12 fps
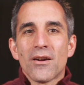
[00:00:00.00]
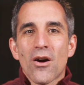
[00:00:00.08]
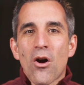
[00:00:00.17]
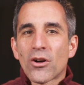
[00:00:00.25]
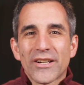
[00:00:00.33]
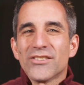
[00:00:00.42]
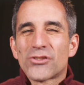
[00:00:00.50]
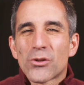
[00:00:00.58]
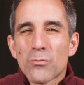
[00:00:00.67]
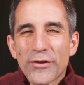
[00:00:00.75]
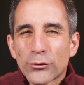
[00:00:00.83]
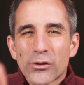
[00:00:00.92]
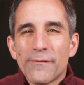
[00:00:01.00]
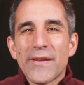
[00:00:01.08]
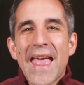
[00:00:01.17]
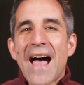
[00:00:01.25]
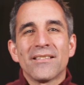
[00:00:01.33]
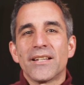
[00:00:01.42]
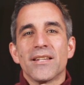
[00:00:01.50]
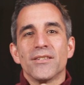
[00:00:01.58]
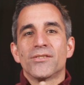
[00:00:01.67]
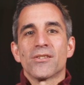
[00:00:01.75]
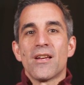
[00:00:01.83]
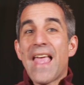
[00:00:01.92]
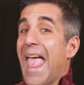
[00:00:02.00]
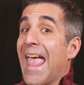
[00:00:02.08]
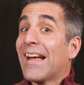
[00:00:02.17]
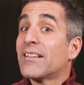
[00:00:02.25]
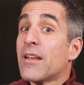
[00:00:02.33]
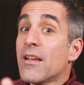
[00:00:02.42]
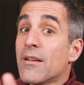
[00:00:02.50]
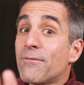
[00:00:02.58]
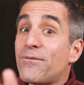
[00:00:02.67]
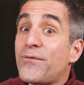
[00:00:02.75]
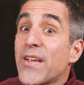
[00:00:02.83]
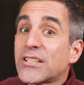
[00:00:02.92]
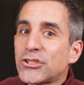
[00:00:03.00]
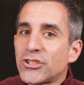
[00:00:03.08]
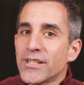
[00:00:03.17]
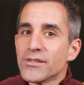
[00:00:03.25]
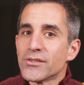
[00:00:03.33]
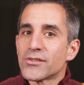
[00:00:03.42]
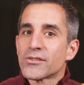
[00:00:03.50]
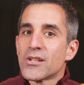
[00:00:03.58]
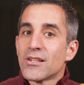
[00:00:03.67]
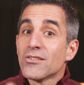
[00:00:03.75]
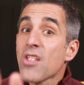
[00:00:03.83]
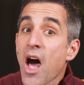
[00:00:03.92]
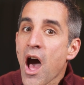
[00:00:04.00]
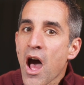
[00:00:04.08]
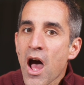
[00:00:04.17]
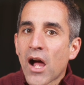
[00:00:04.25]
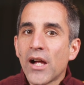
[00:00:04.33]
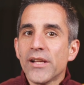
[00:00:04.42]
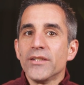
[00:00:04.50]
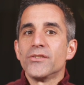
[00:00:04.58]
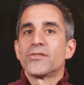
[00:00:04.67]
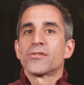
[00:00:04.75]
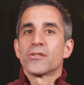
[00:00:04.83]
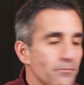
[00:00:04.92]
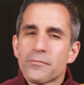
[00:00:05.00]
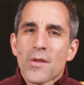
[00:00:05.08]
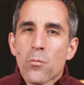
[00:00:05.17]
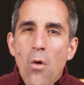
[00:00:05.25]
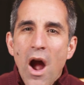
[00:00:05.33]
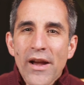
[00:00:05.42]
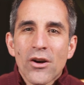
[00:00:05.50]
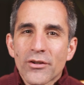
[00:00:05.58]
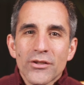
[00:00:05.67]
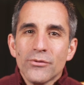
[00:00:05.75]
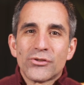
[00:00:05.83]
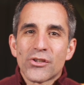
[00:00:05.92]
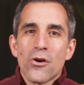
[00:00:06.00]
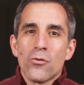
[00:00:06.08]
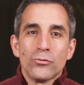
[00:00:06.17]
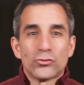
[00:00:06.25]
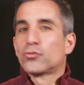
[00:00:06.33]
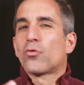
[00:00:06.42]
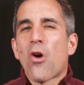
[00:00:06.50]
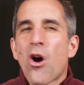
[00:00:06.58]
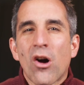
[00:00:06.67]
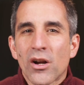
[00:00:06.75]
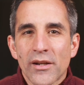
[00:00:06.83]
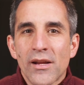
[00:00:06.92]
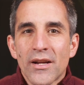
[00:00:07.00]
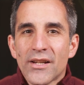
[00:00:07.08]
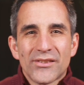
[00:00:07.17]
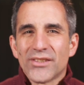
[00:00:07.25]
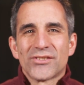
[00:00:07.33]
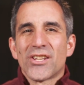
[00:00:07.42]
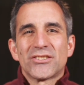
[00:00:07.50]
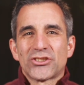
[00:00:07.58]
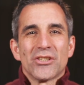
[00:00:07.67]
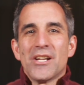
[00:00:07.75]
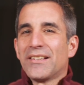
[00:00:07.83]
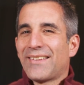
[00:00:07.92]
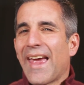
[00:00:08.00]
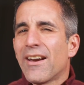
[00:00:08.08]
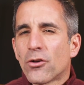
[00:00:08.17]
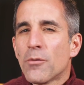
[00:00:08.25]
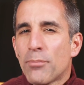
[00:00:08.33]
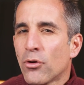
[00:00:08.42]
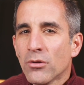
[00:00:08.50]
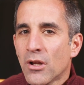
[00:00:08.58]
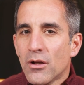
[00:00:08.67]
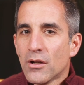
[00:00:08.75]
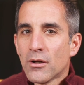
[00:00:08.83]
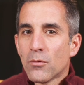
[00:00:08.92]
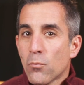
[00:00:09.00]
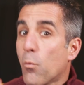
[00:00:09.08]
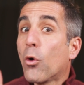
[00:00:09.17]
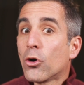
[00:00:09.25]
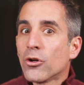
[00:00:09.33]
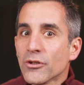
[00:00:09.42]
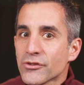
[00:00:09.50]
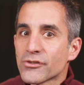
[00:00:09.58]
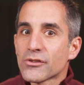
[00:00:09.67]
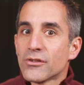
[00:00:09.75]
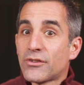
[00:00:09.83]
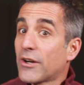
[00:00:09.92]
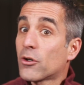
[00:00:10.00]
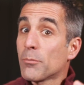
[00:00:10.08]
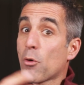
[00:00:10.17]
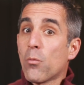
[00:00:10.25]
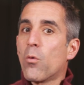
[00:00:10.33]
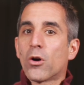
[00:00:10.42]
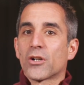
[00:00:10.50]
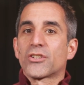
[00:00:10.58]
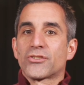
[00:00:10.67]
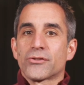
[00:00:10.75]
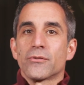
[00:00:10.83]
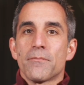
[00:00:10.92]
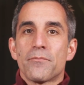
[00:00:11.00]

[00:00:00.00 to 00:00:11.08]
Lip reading: are concerned with trivialities and fictions, lies. Why are you so drawn to such terrible words, terrible works?